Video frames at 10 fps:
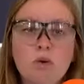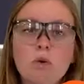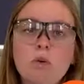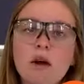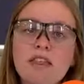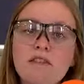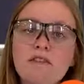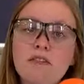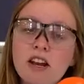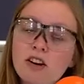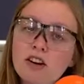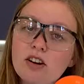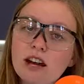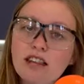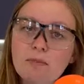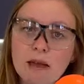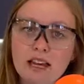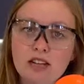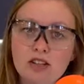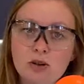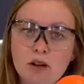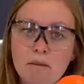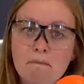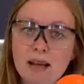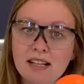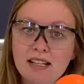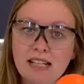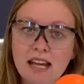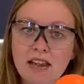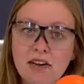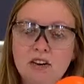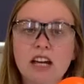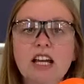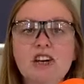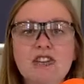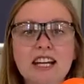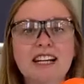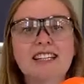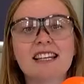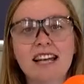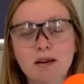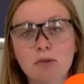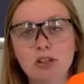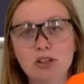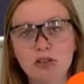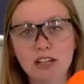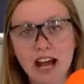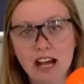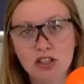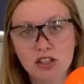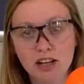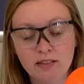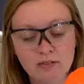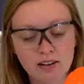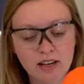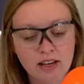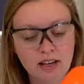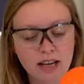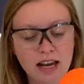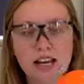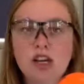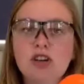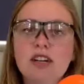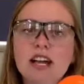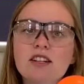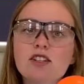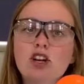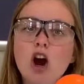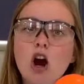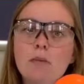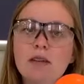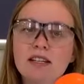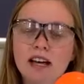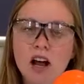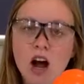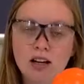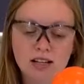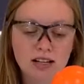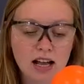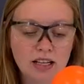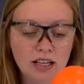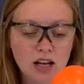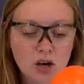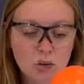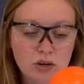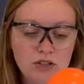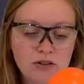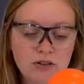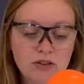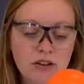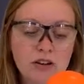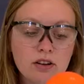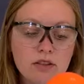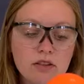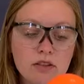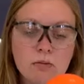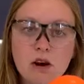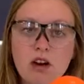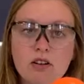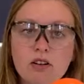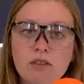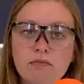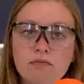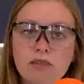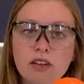Well, when the vinegar and the baking soda mix together, it creates a chemical reaction. And it creates carbon dioxide, which fills the bottle